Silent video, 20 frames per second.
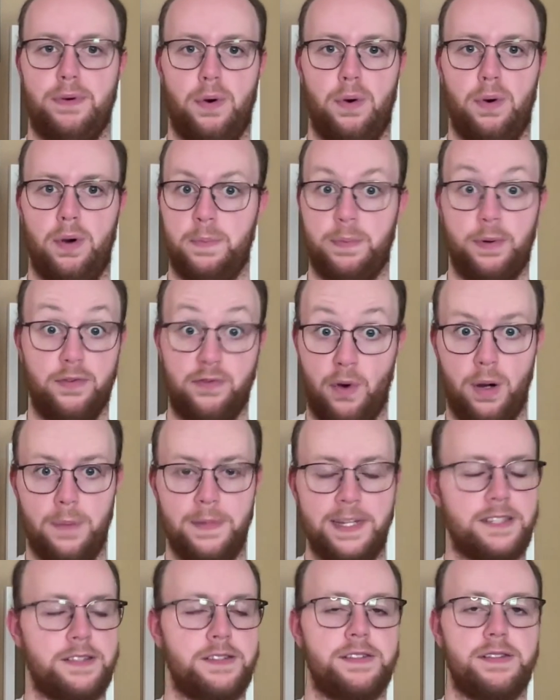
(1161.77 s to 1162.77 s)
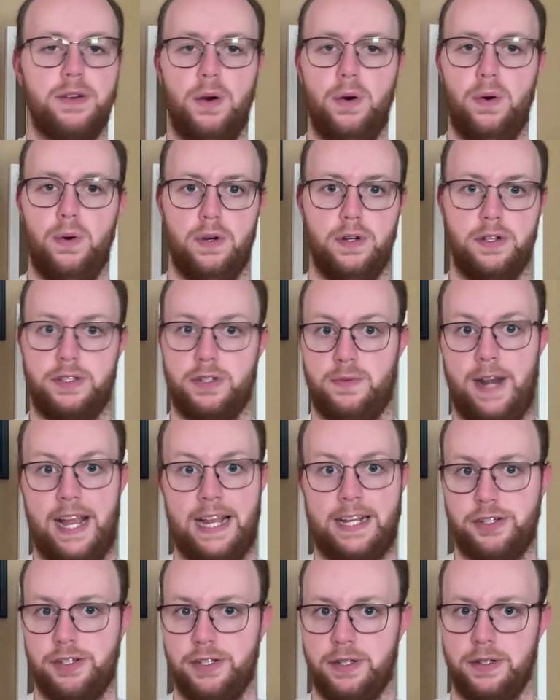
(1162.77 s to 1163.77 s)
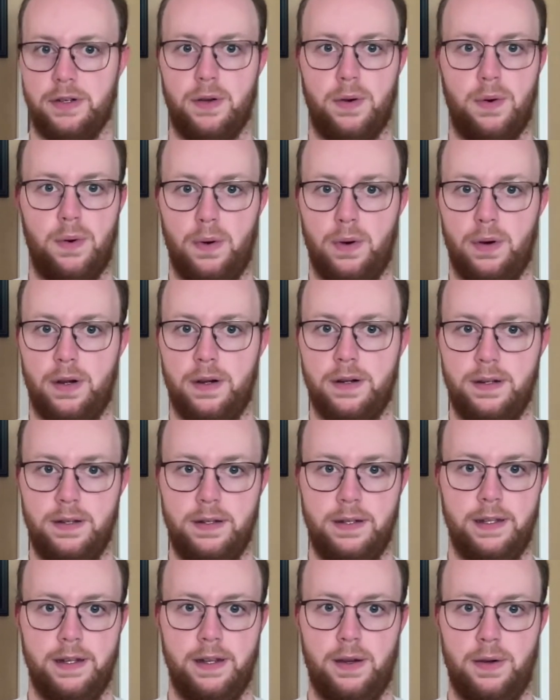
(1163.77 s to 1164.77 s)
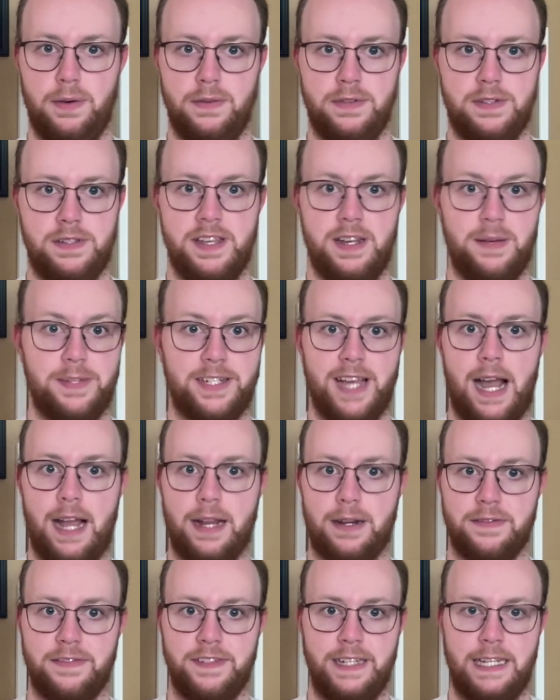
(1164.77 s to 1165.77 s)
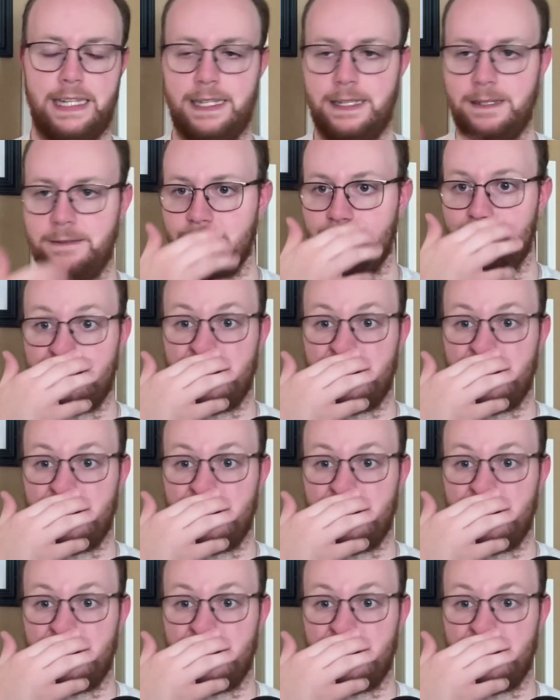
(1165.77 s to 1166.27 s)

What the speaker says: or a performance or direction or, cinematography,